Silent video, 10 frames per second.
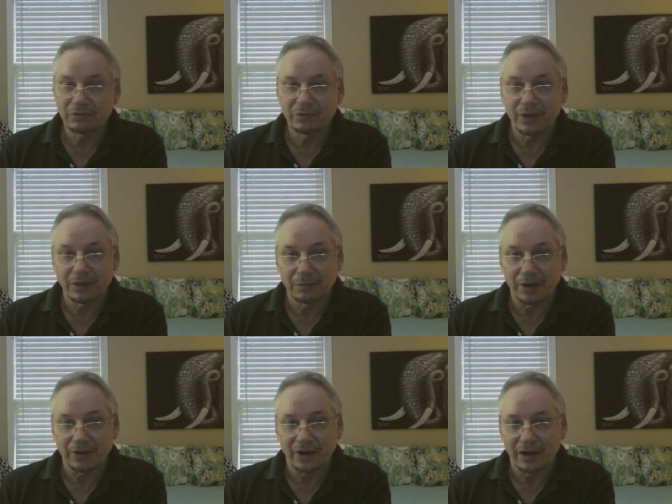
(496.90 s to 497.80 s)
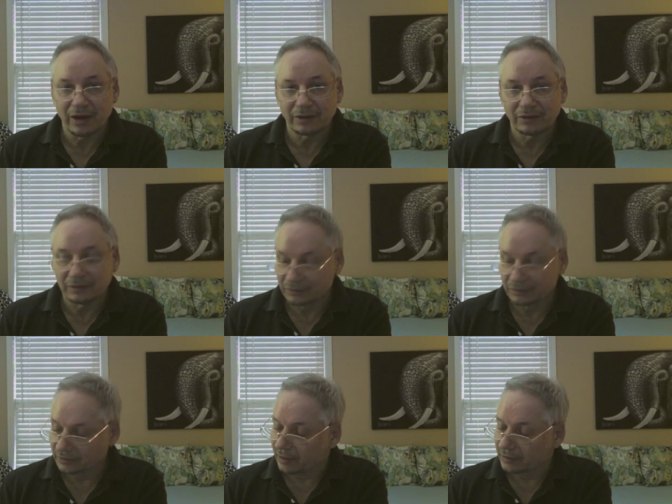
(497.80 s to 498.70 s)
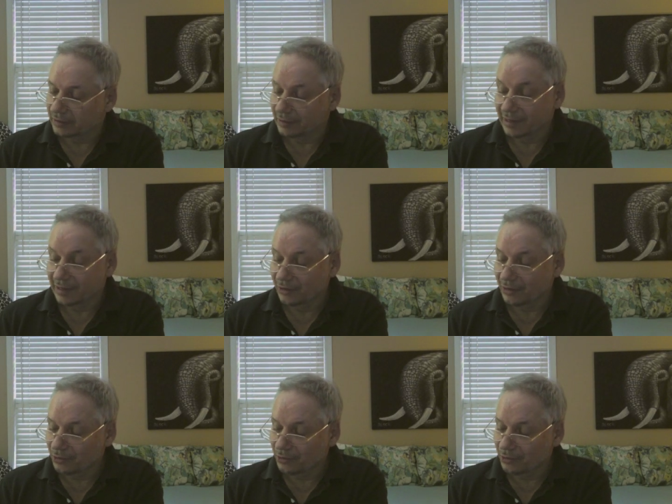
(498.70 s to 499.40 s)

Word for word: in America, let alone the